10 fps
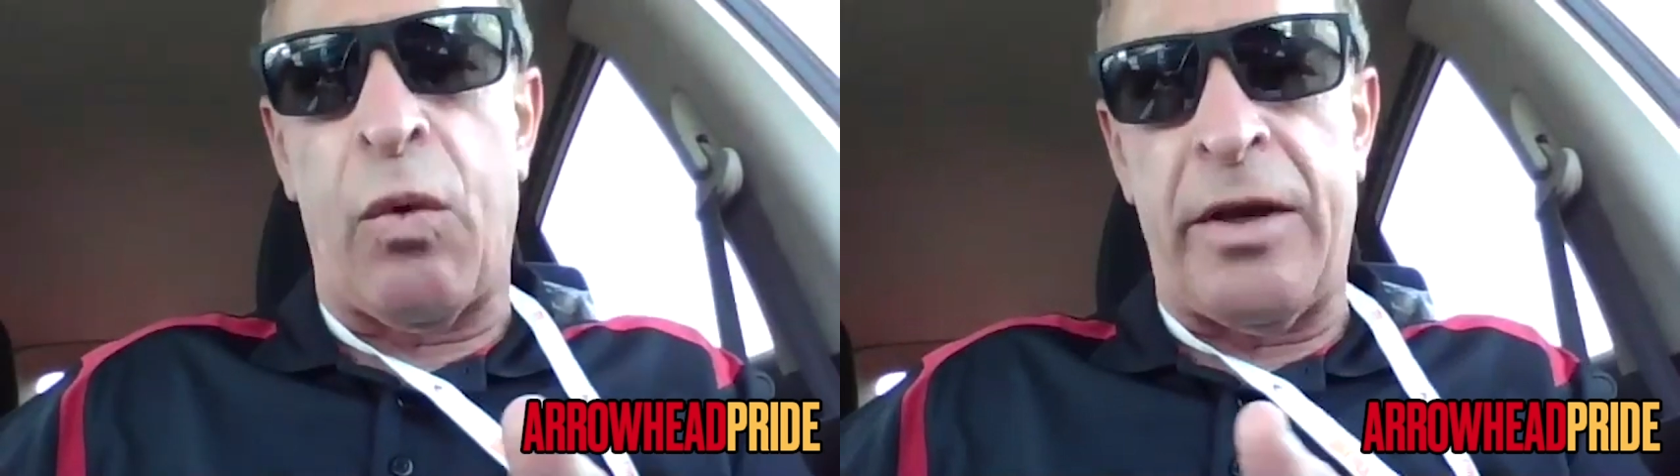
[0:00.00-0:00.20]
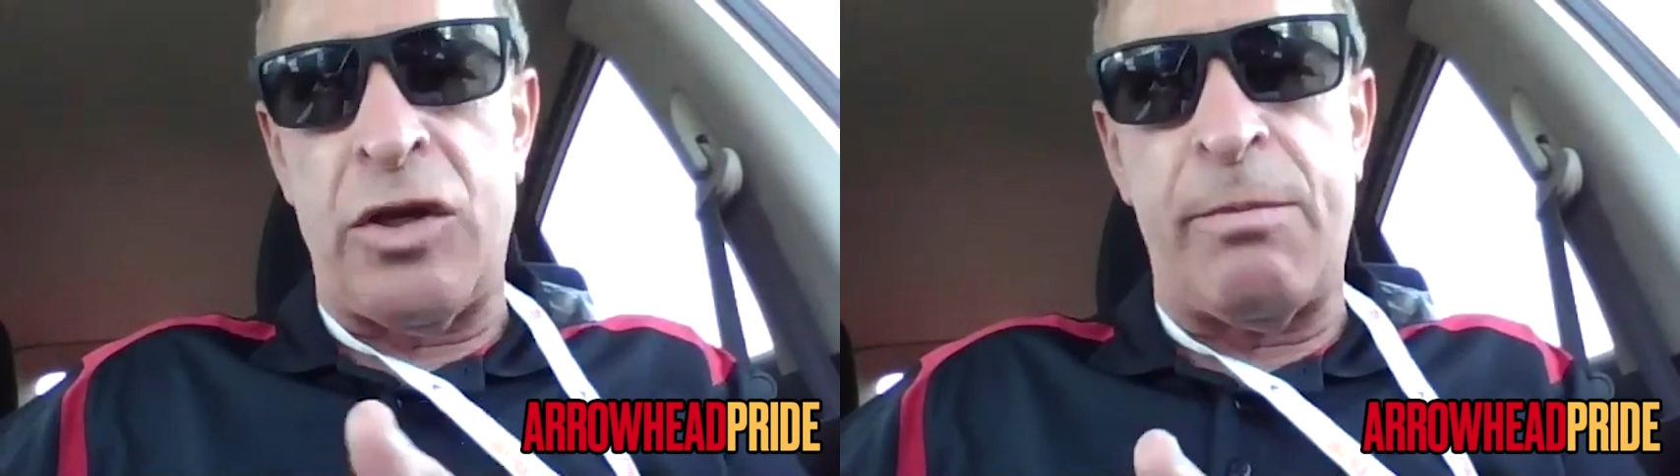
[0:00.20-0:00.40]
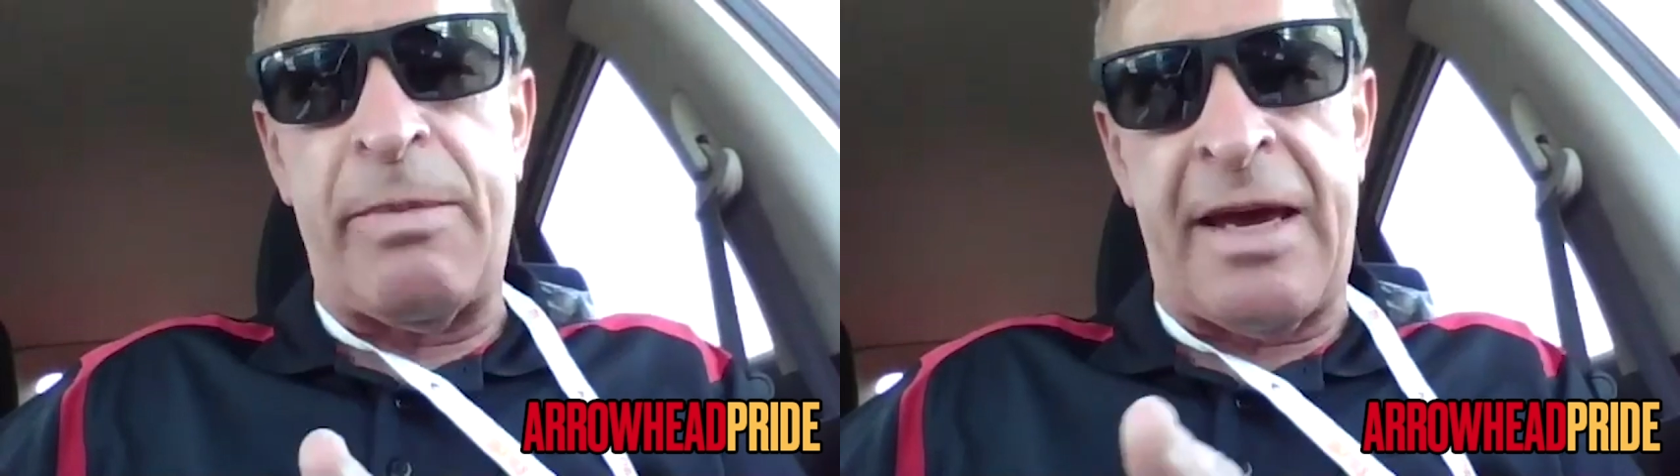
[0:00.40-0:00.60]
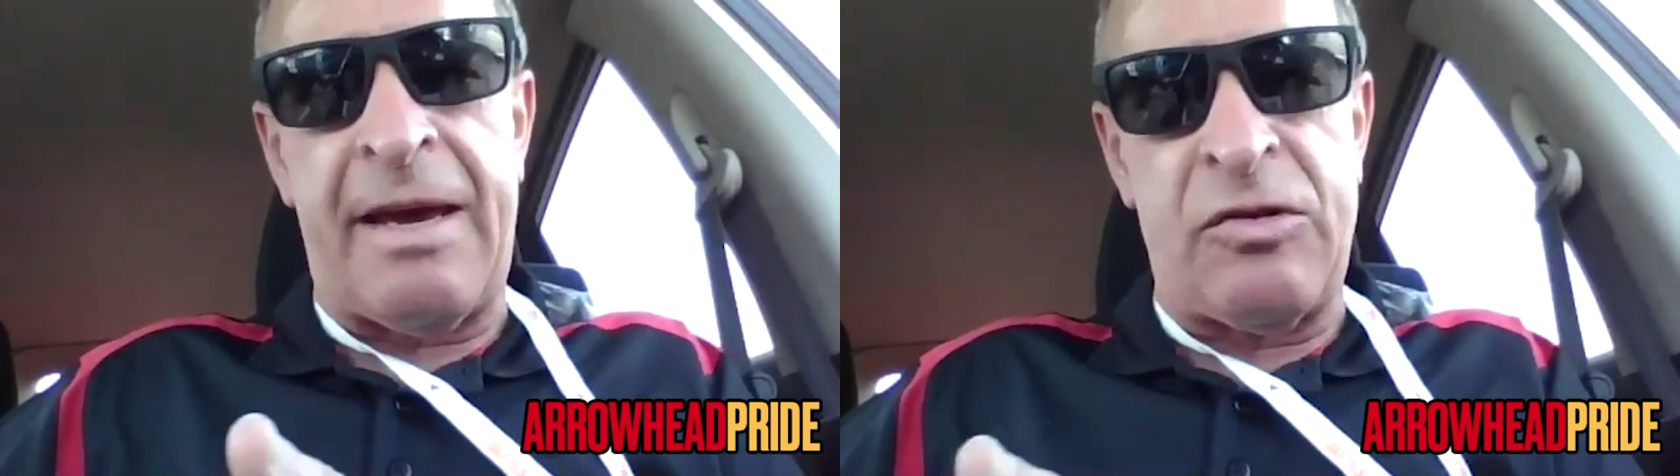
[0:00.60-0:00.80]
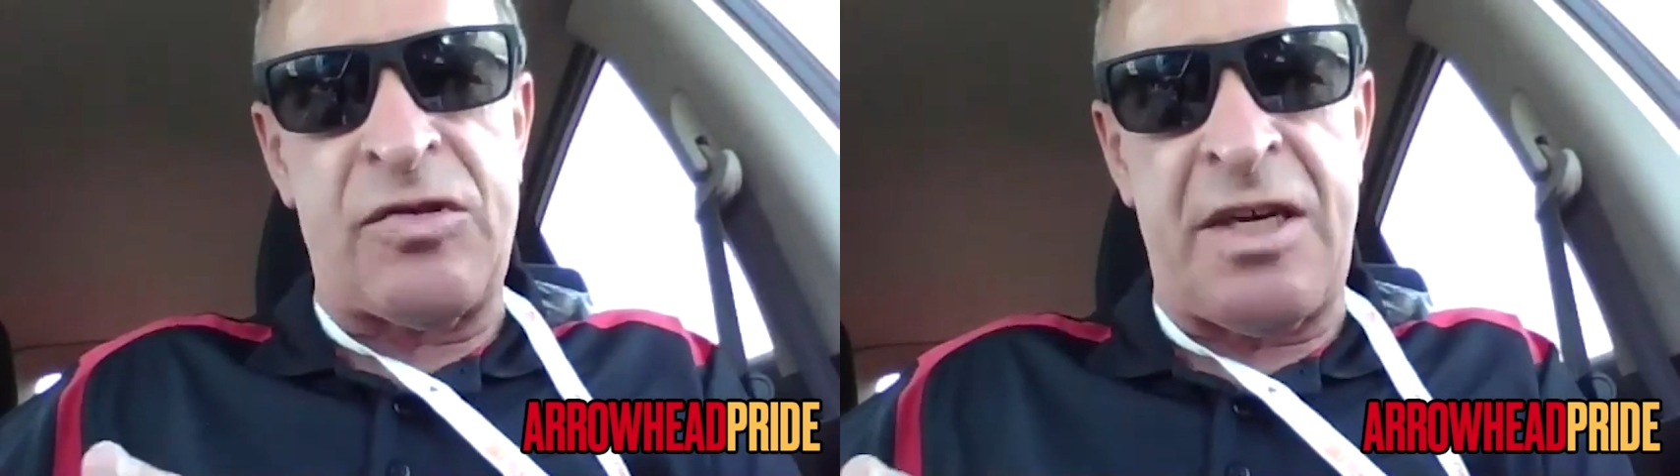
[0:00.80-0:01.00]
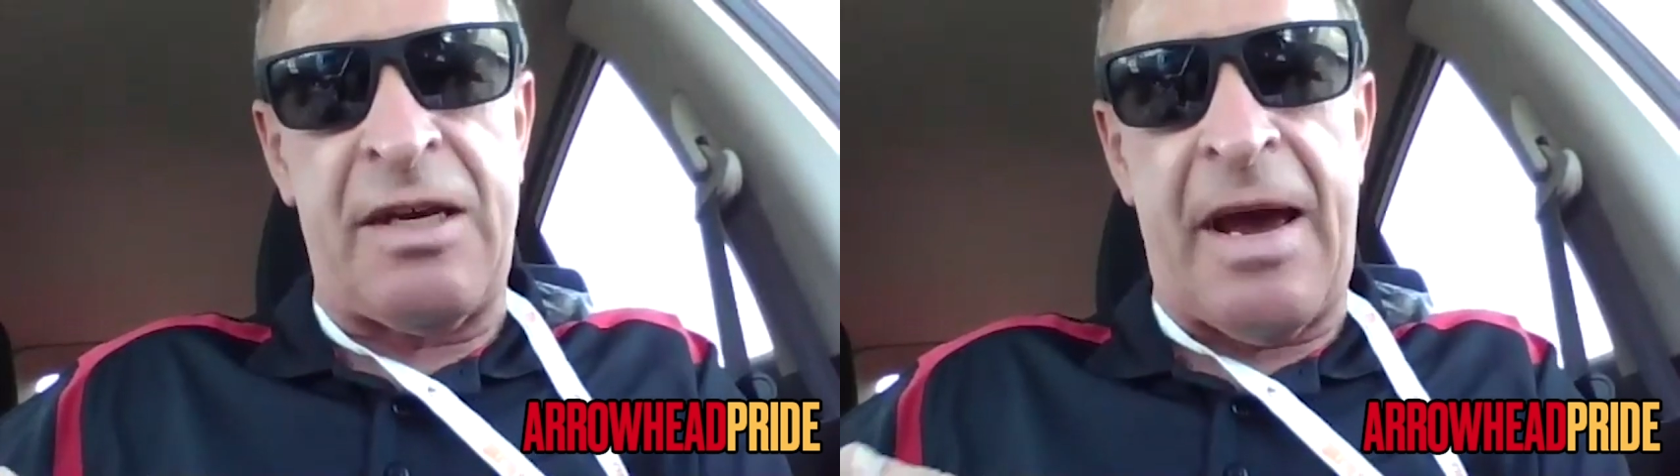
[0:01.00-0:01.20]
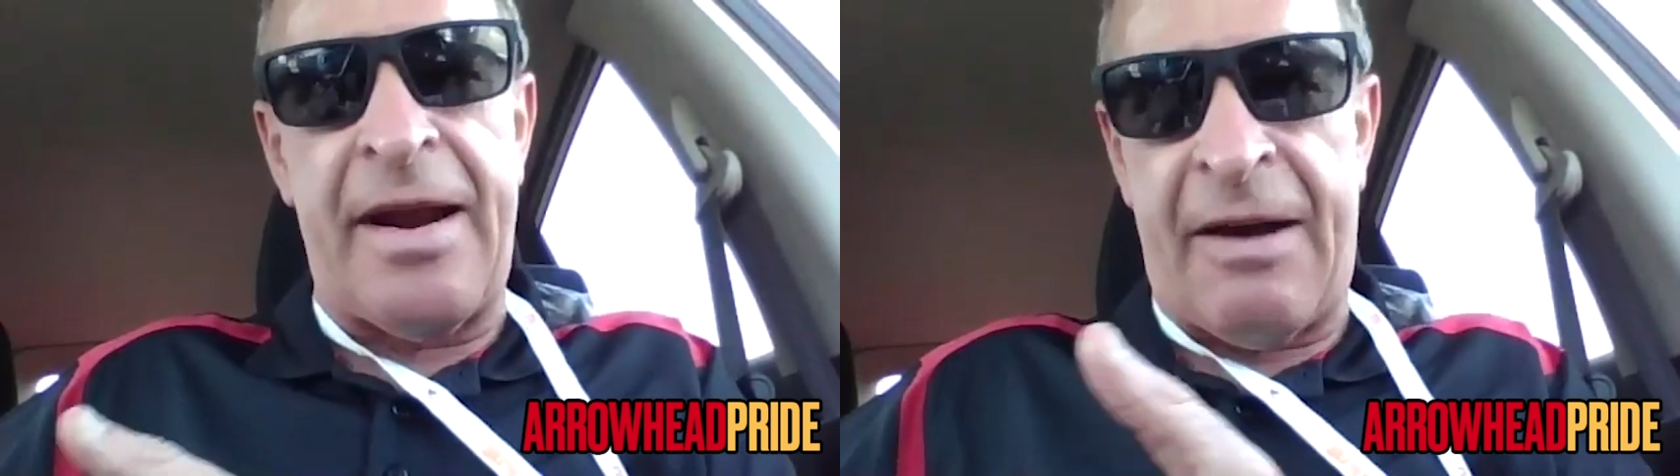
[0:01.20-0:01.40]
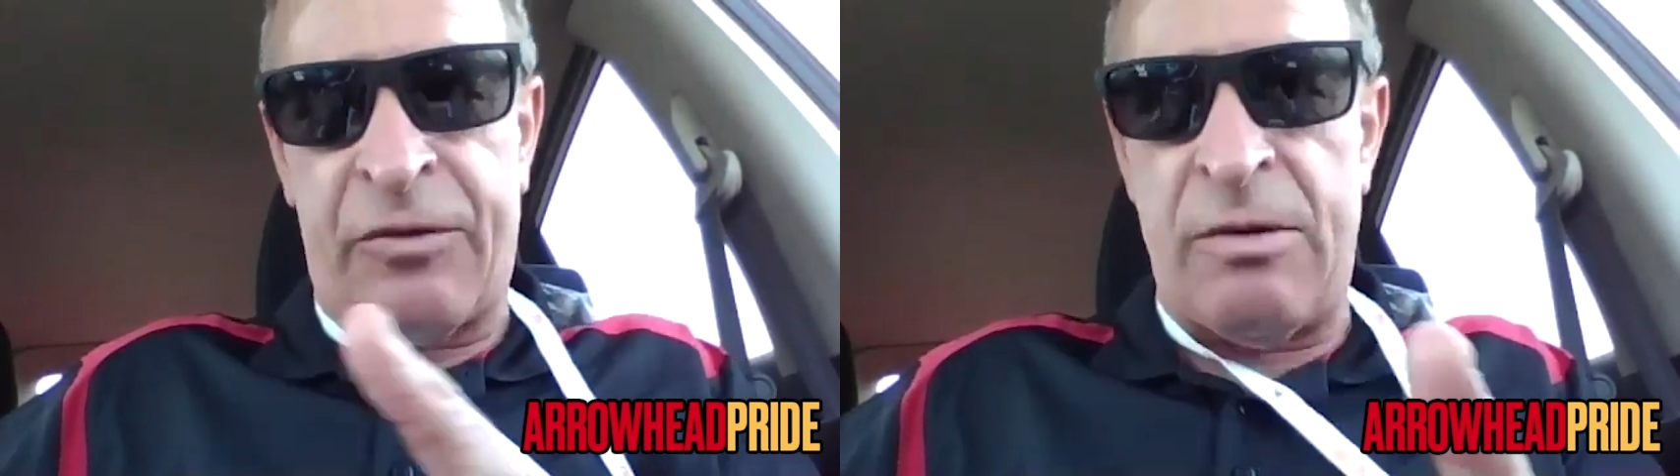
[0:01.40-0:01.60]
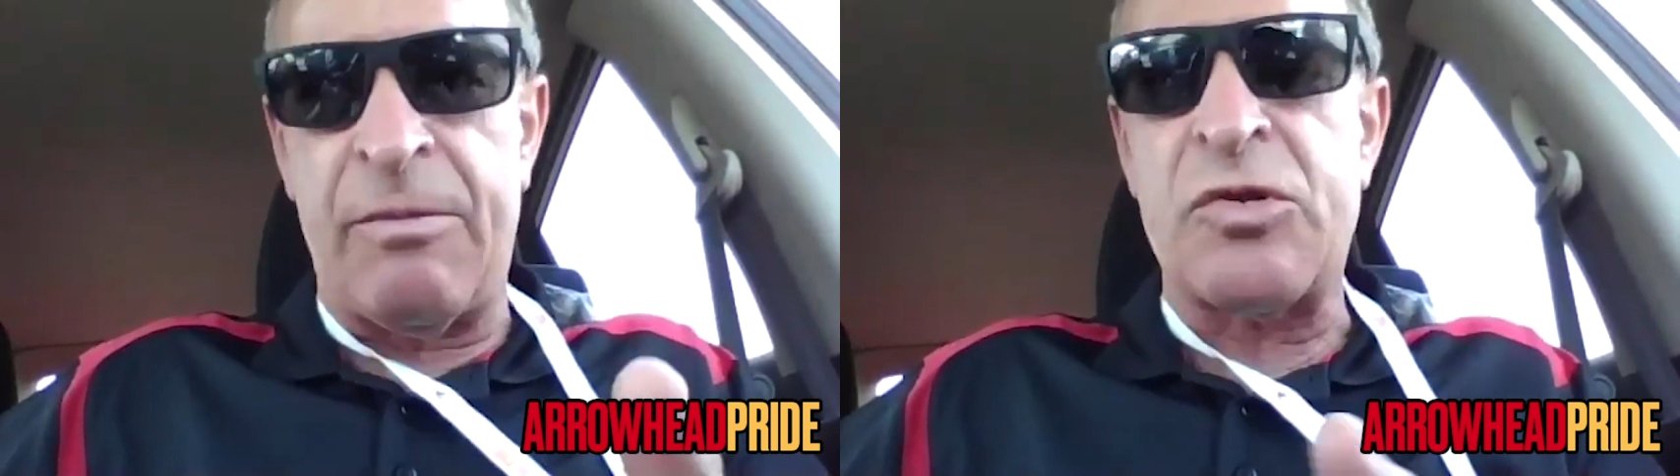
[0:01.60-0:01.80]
when you became his teammate after you